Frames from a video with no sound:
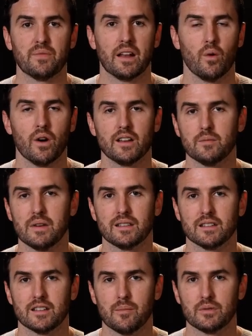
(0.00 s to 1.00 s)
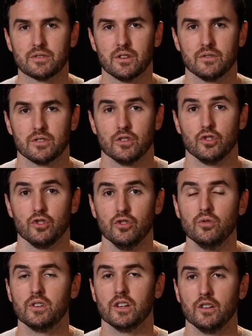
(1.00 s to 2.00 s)
And I wanted to make this episode so that
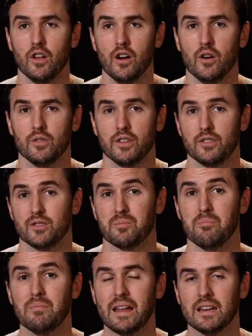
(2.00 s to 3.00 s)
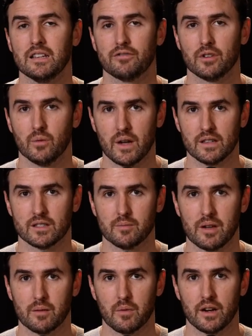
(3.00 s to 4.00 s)
you can know that there's many different ways
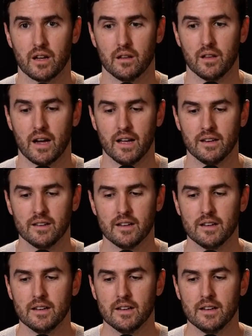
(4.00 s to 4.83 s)
to make money online.